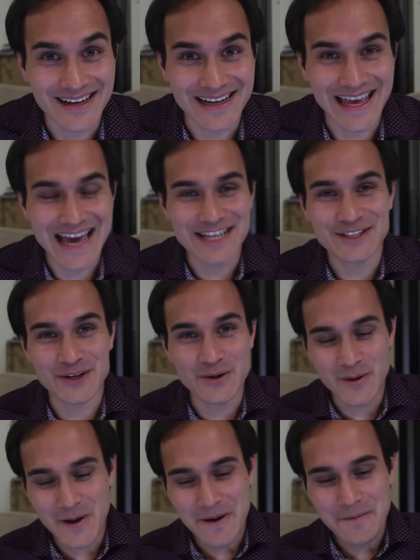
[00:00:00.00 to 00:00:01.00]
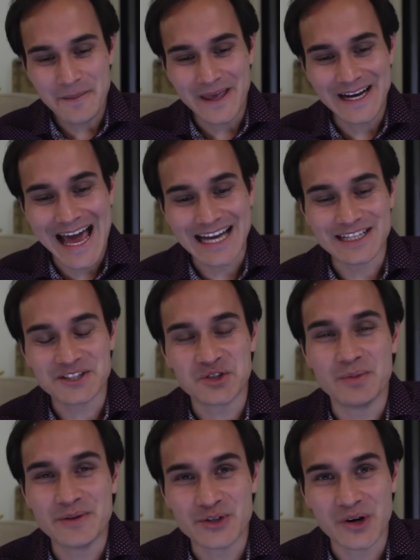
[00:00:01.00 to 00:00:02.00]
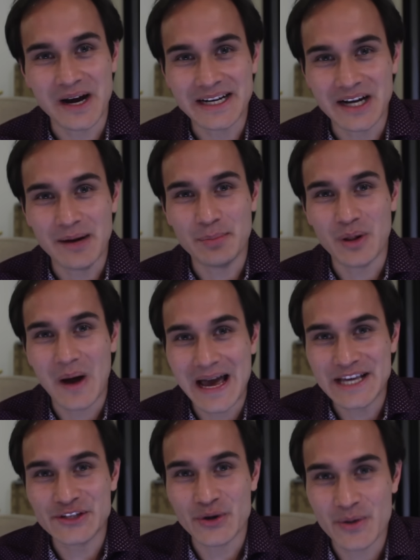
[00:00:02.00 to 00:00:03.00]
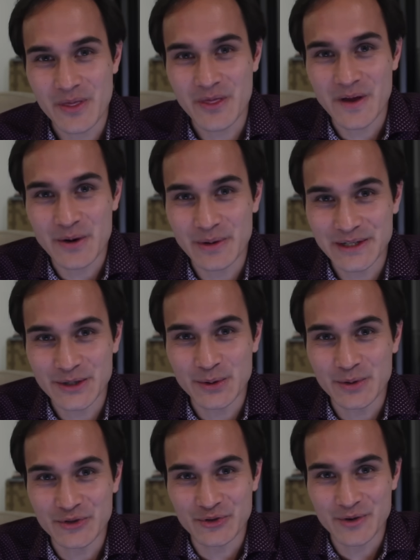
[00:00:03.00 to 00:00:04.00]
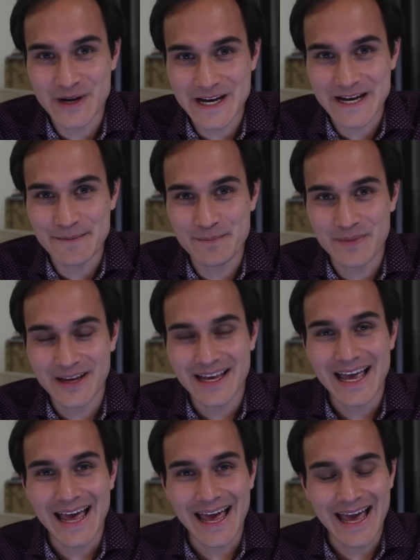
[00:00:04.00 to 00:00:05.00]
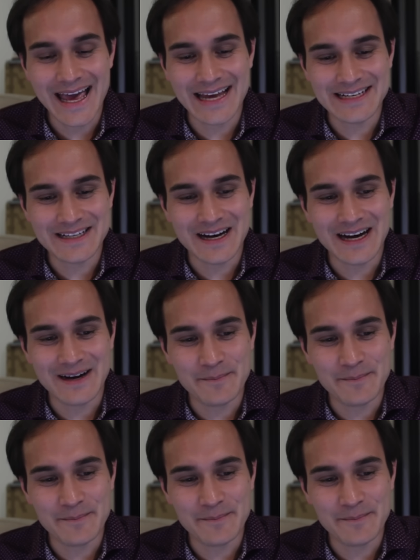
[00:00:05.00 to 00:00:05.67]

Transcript: Okay, so an analyst will be trying to apply his own theory to a dream, and